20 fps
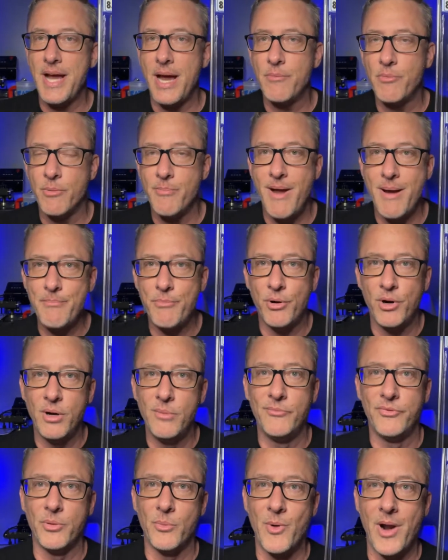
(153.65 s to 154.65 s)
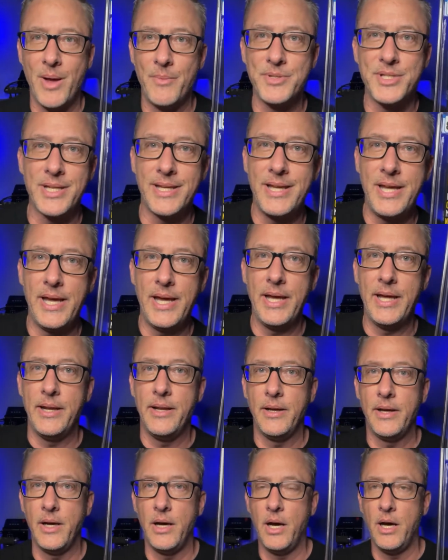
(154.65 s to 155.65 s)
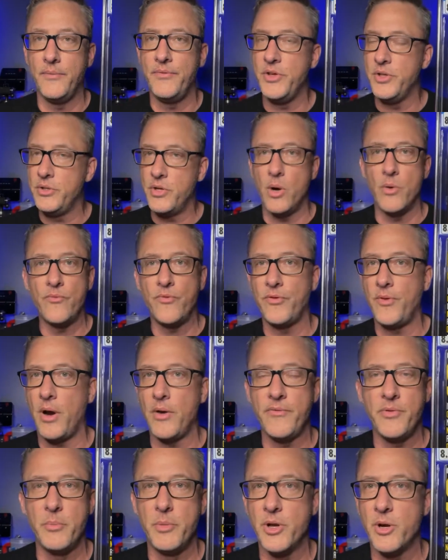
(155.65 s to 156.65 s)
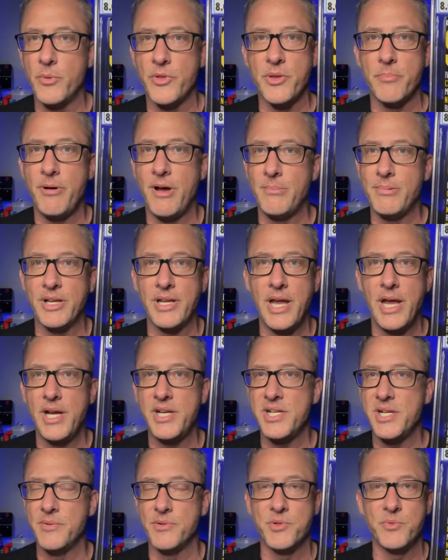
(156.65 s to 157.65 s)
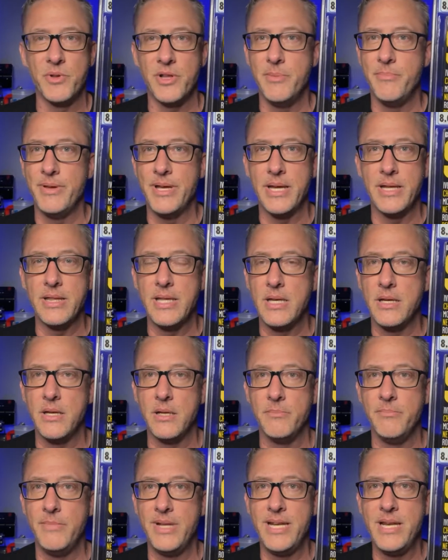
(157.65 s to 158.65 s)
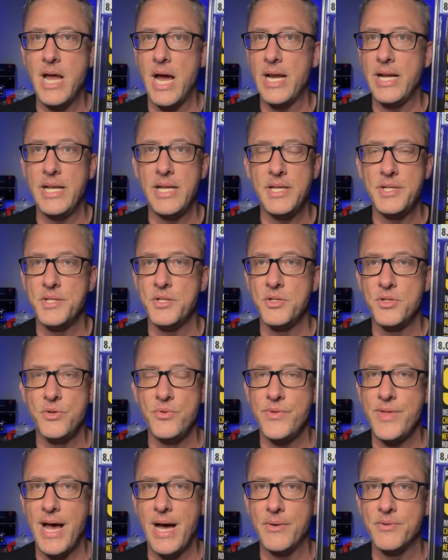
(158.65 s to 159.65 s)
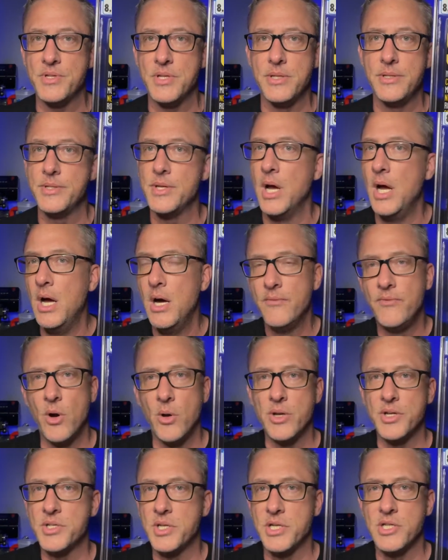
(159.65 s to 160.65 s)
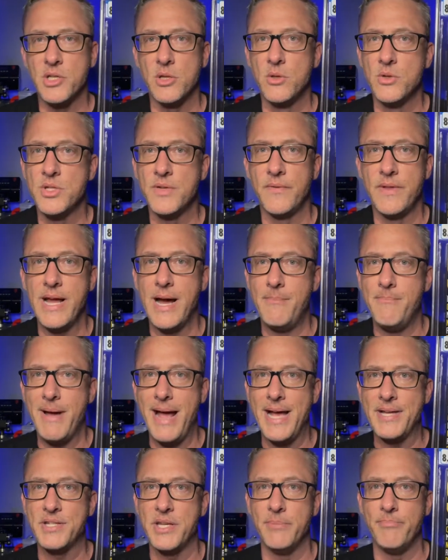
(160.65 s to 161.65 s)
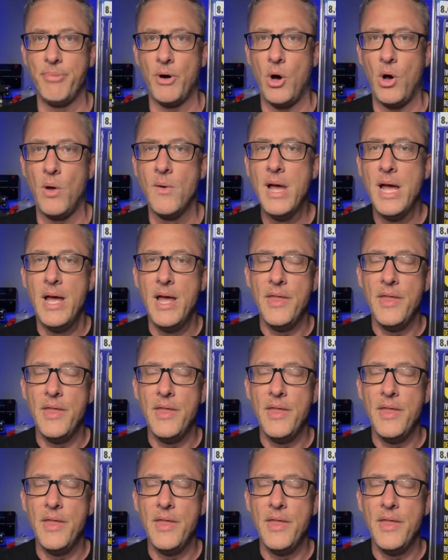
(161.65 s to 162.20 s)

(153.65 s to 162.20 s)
I remember them from when I was a kid. If you aren't familiar with the publication, it was really big in the mid 90s and 2000s, focused exclusively on basketball.